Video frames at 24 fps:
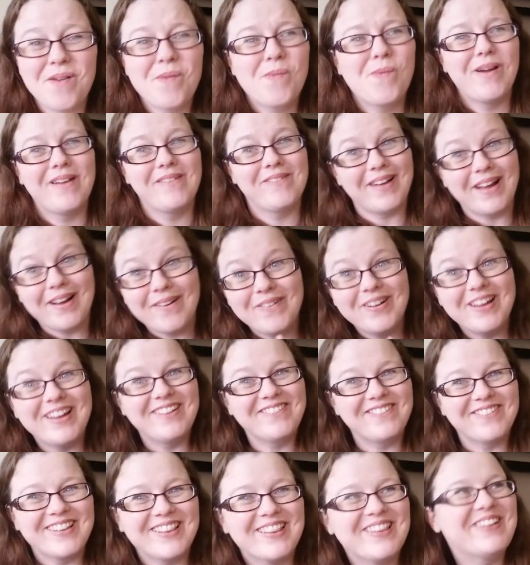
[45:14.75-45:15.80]
without
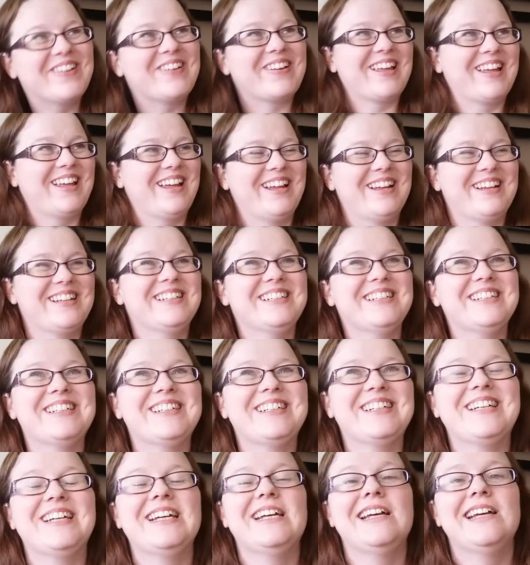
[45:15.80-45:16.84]
even looking,
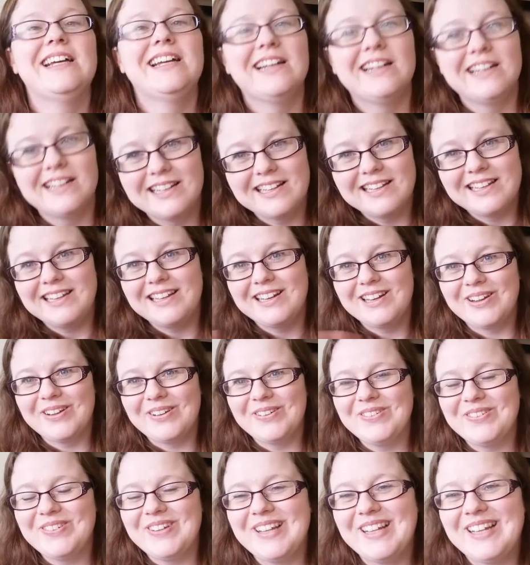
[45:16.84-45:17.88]
you
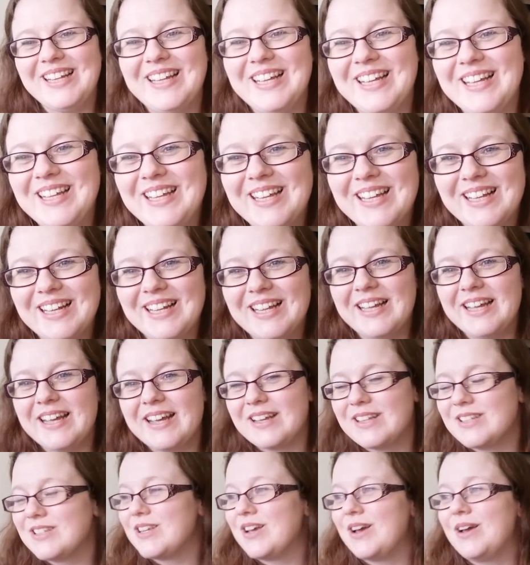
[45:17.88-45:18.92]
know, nearly a year
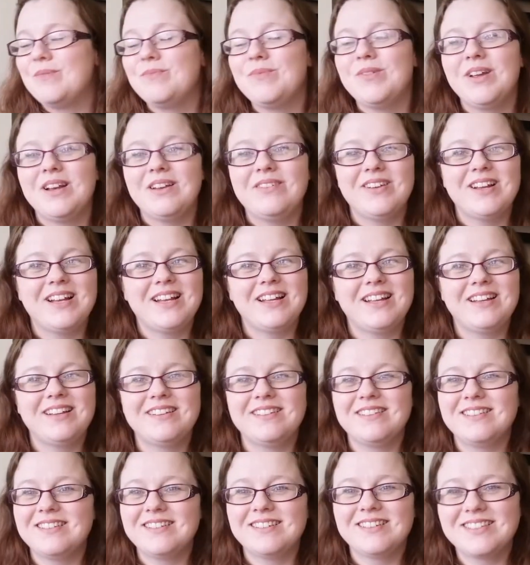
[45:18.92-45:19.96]
later. So I'm
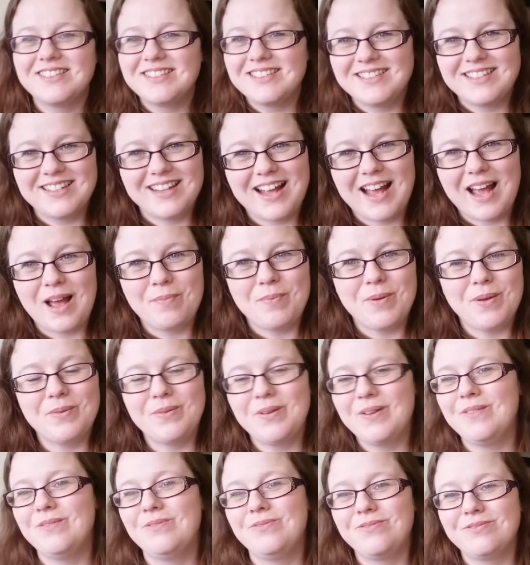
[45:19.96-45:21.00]
really just happy
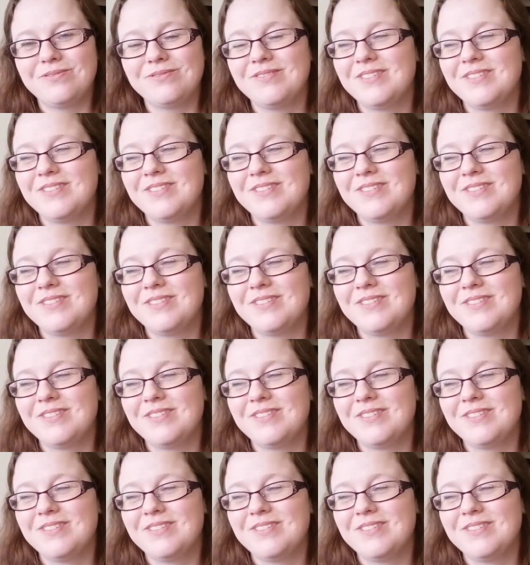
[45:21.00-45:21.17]
with